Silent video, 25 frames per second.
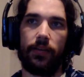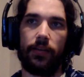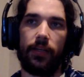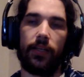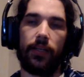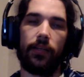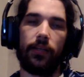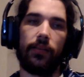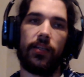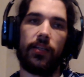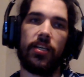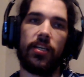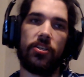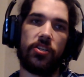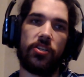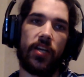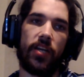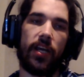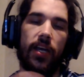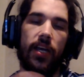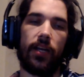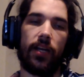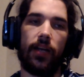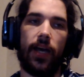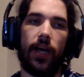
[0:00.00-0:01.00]
and each
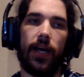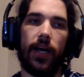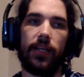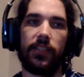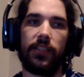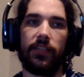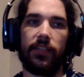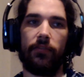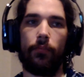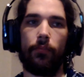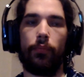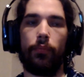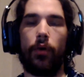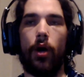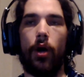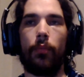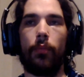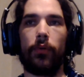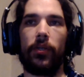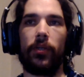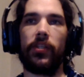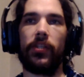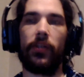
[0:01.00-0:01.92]
hit has different properties.